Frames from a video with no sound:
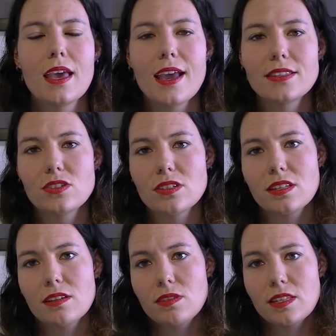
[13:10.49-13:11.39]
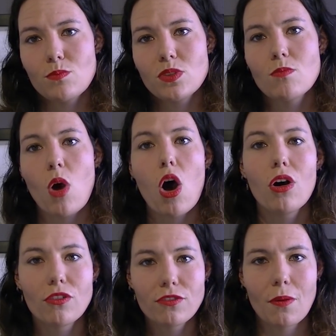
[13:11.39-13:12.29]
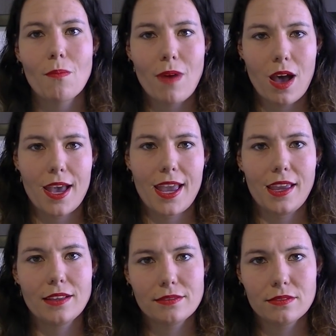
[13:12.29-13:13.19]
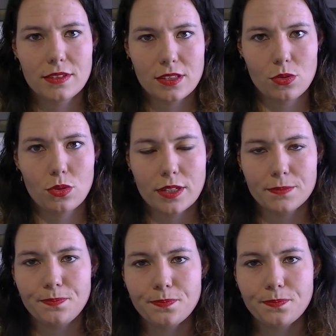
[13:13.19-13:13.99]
It's just a symptom of my disorder.